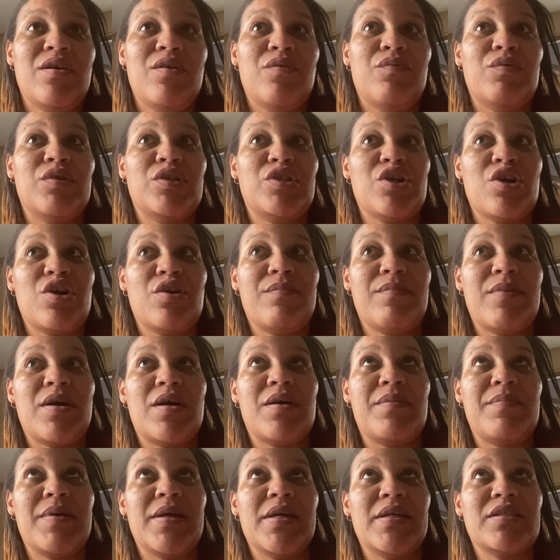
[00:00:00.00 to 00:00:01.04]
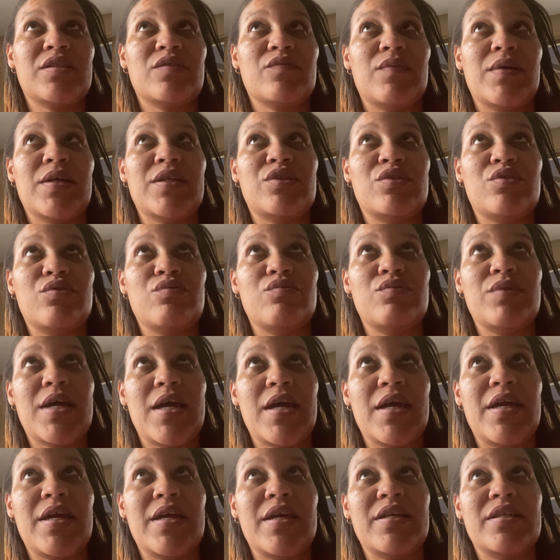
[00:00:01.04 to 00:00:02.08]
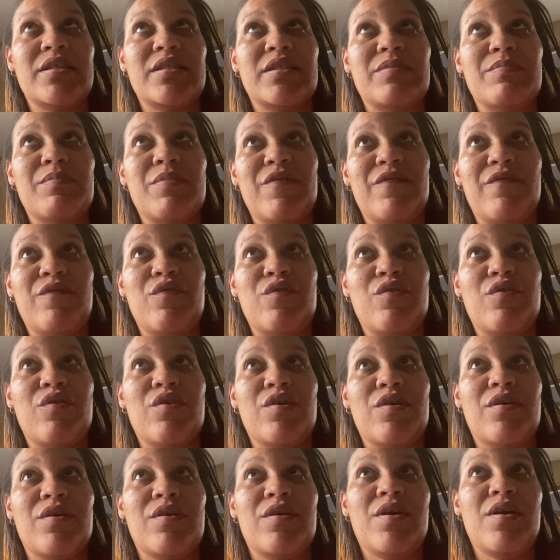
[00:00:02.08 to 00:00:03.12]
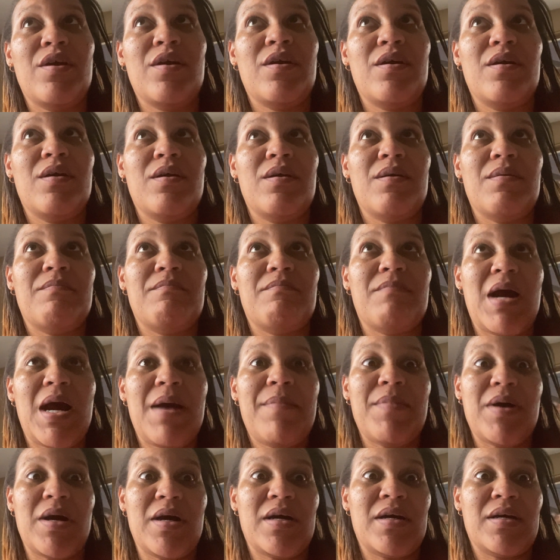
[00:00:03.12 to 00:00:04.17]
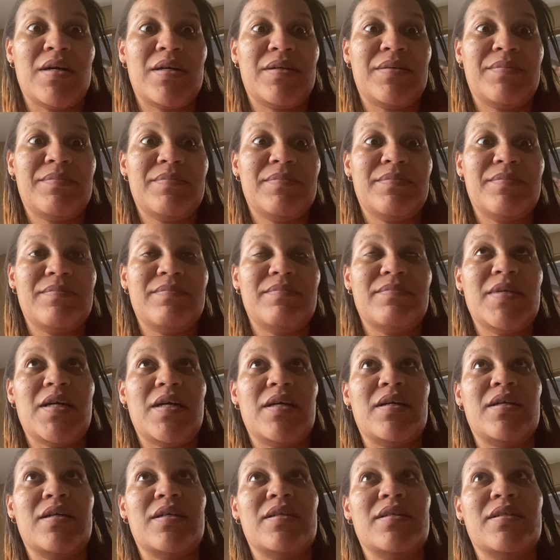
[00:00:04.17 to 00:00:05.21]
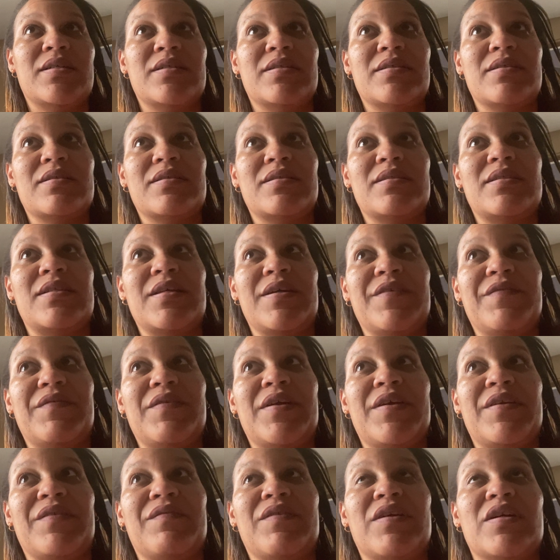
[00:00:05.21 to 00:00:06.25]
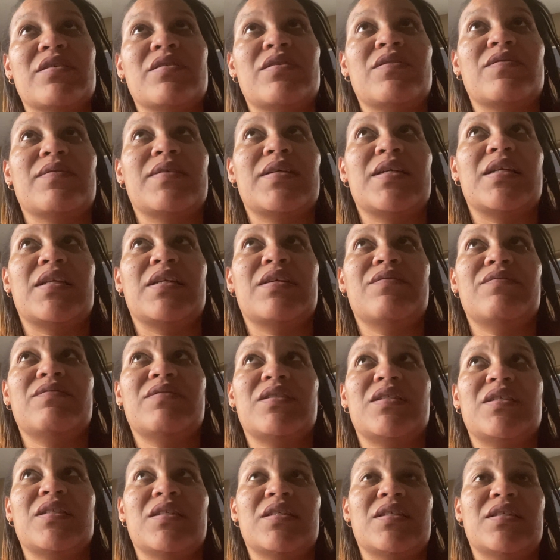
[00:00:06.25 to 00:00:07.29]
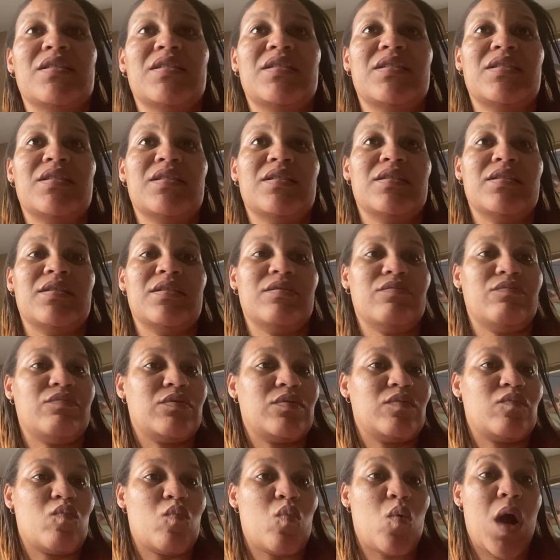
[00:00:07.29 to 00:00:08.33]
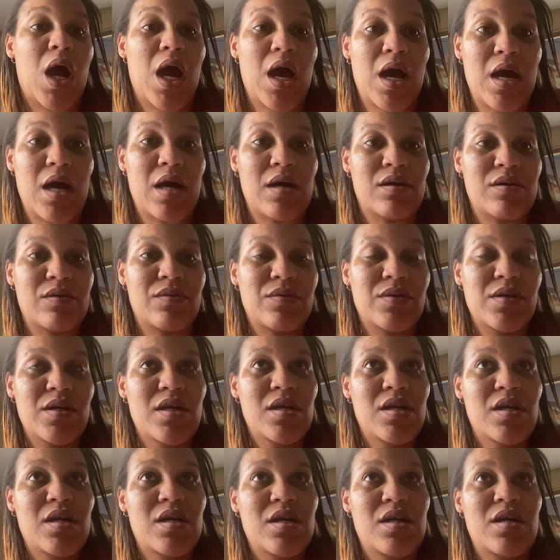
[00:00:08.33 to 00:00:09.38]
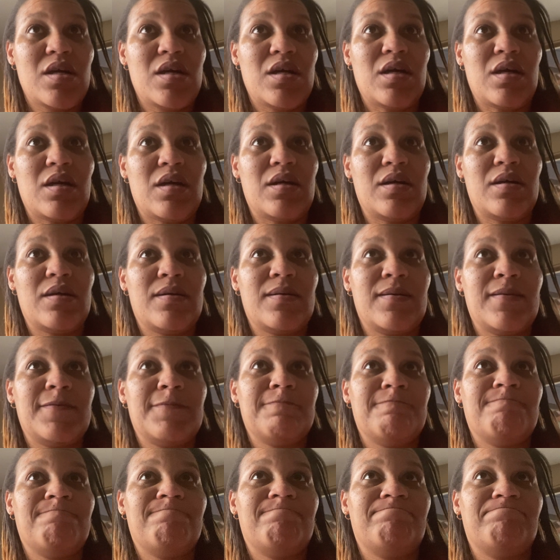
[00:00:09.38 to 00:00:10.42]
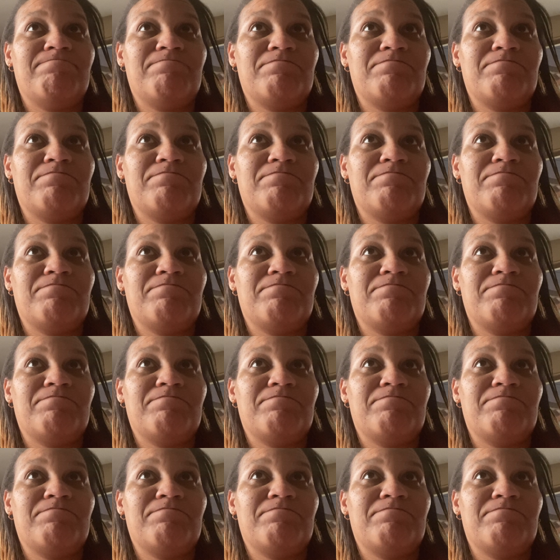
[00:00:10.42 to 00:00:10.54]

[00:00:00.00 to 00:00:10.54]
which her mom passed away 2 days before my mom death anniversary. And it was wow. Um